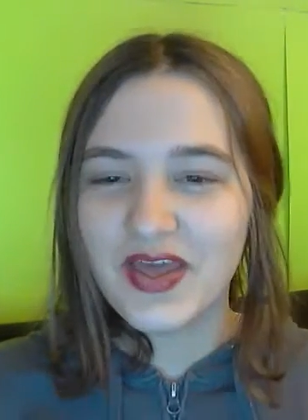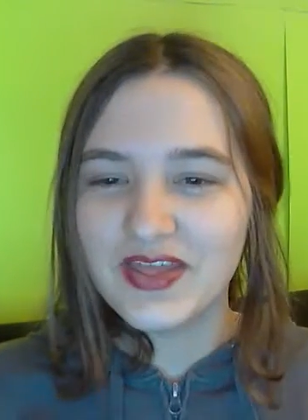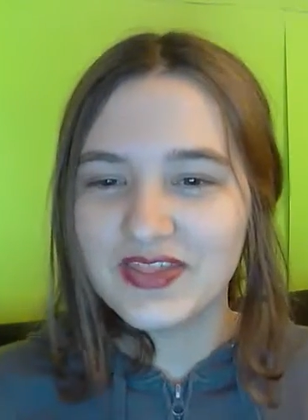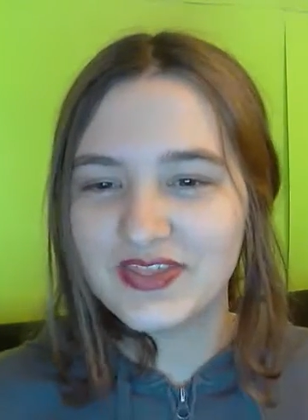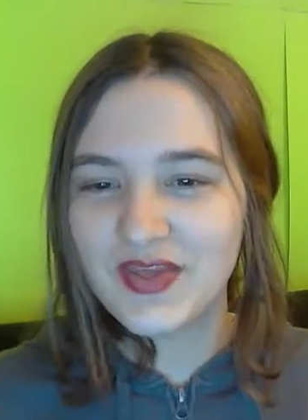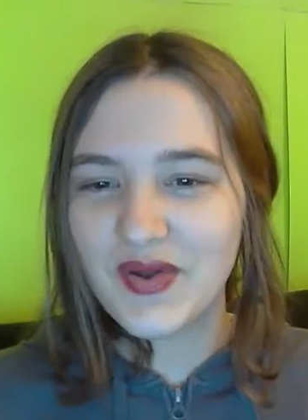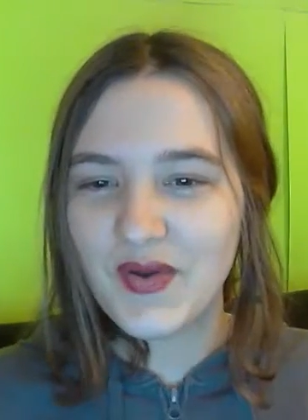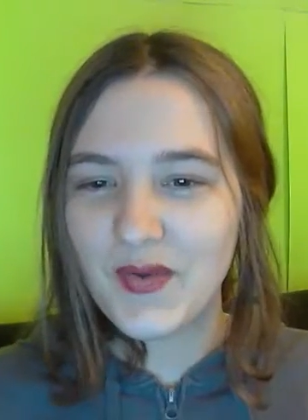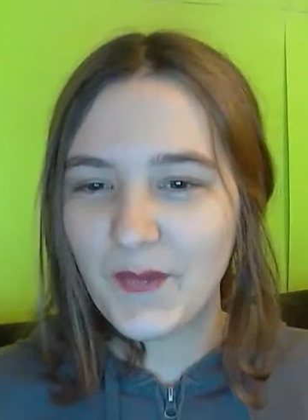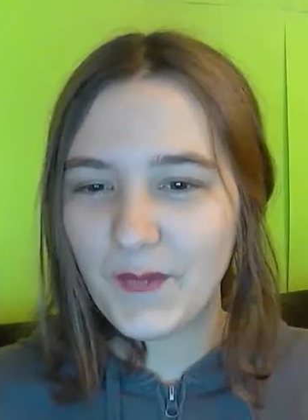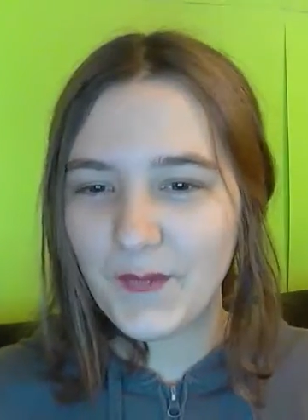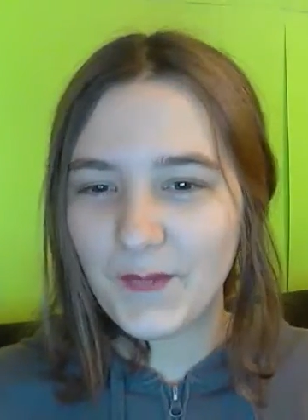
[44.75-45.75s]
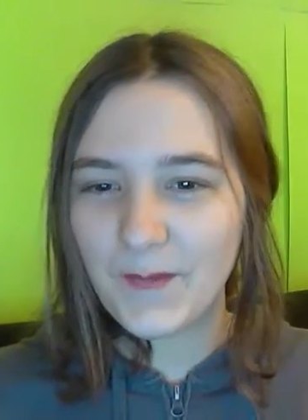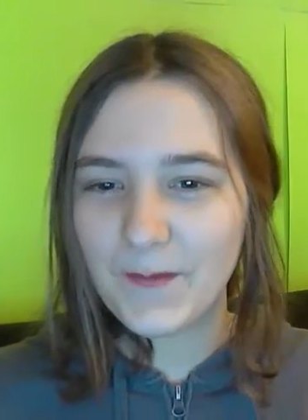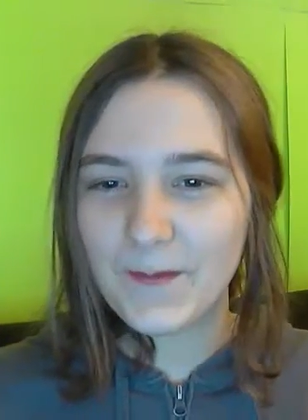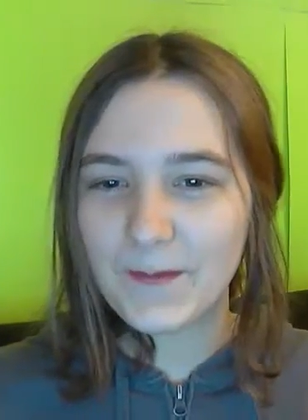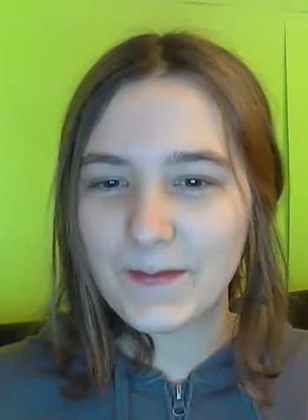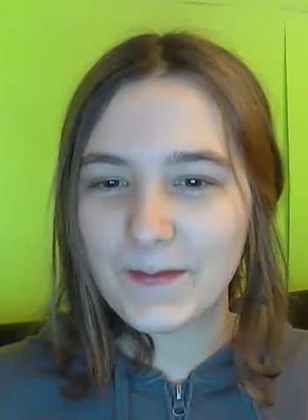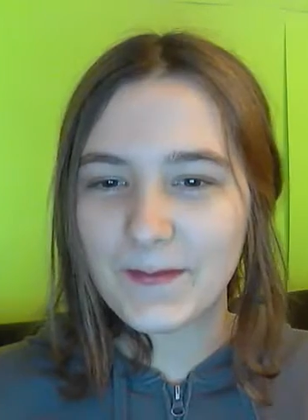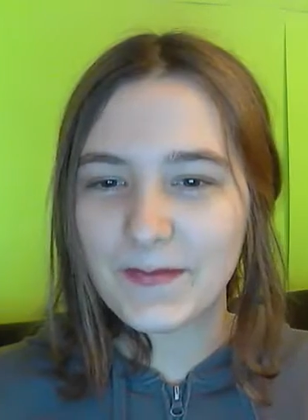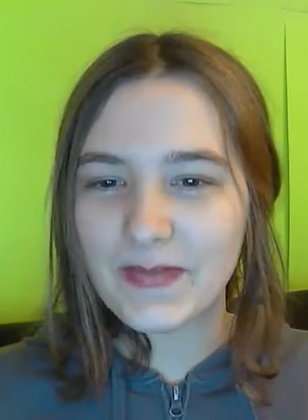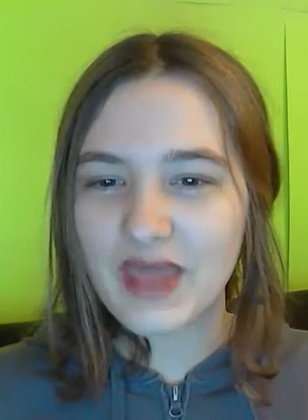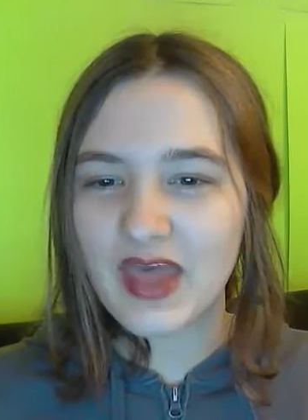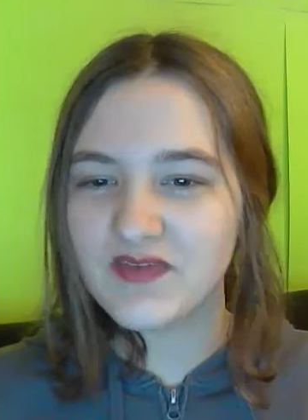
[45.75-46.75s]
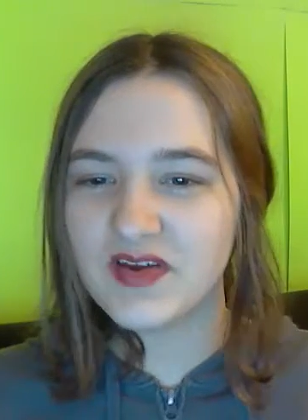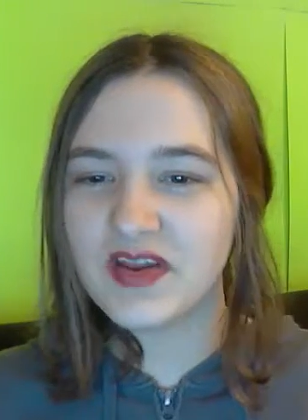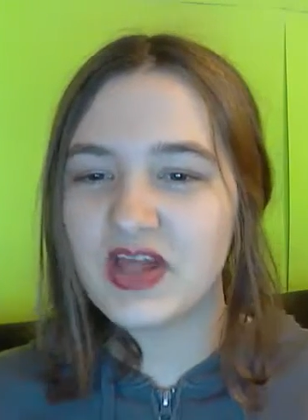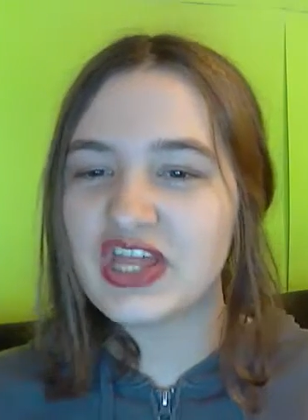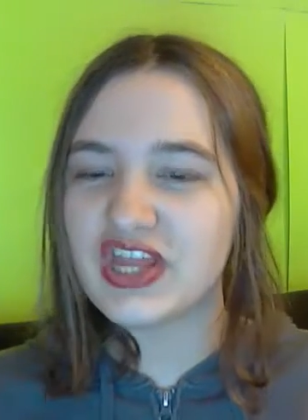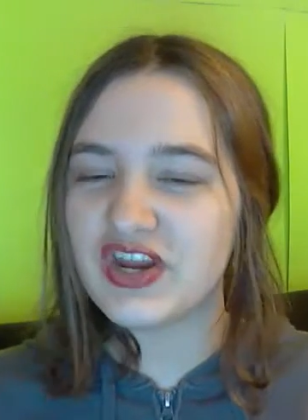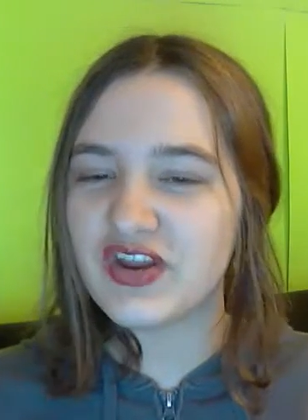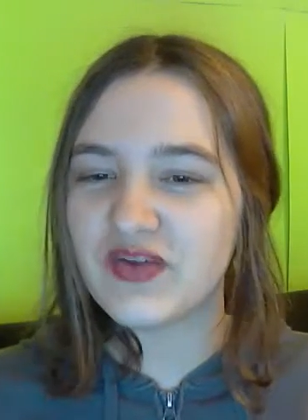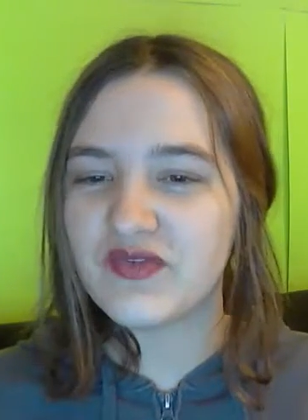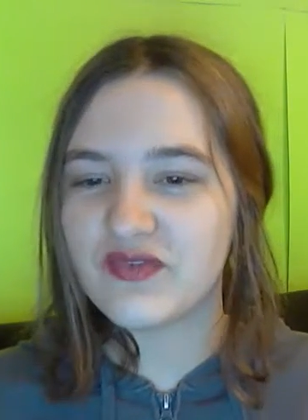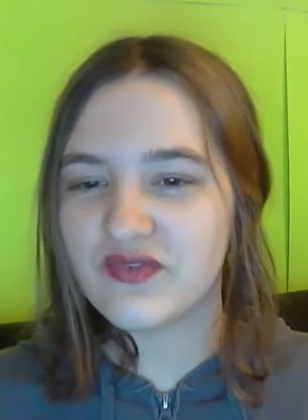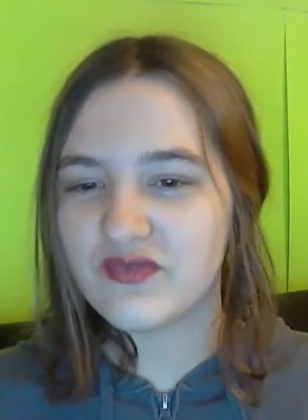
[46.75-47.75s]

So I found out later